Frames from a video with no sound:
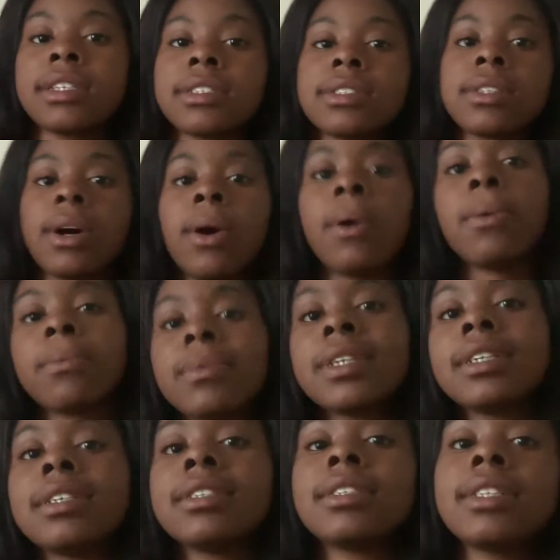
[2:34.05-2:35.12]
So
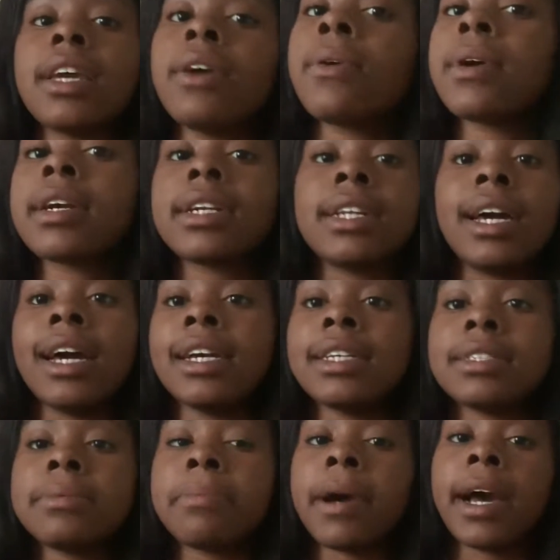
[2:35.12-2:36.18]
stay
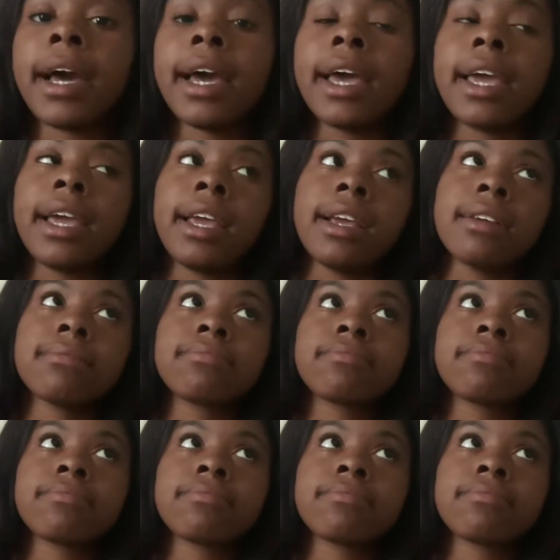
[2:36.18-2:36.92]
organized by